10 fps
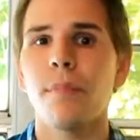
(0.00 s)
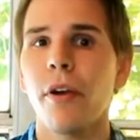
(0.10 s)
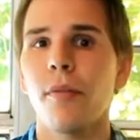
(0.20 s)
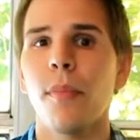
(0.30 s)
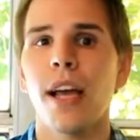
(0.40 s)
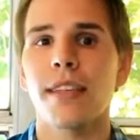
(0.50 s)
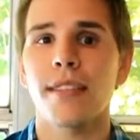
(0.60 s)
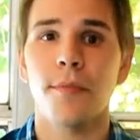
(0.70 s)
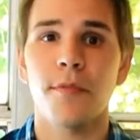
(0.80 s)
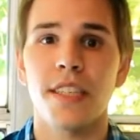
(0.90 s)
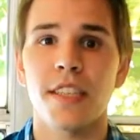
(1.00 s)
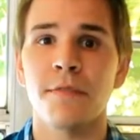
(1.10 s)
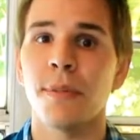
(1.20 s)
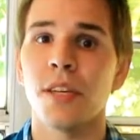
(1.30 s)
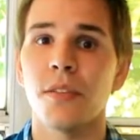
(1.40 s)
Bear in mind, some of these
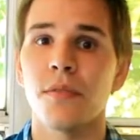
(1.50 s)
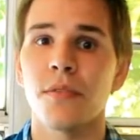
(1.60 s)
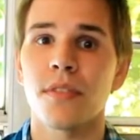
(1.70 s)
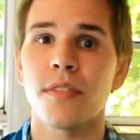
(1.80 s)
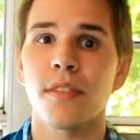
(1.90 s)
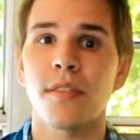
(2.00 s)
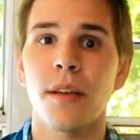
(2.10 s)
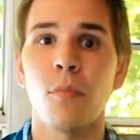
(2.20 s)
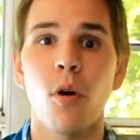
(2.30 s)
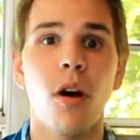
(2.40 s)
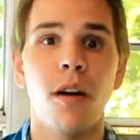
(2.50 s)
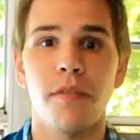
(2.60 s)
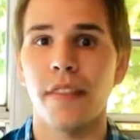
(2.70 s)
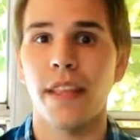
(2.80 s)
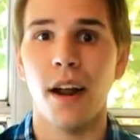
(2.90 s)
have been used more
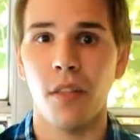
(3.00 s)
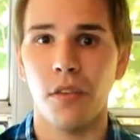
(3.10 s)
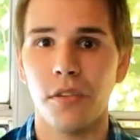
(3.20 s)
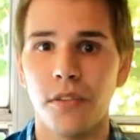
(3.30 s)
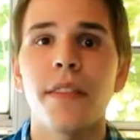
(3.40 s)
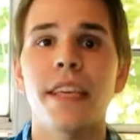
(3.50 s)
often than others.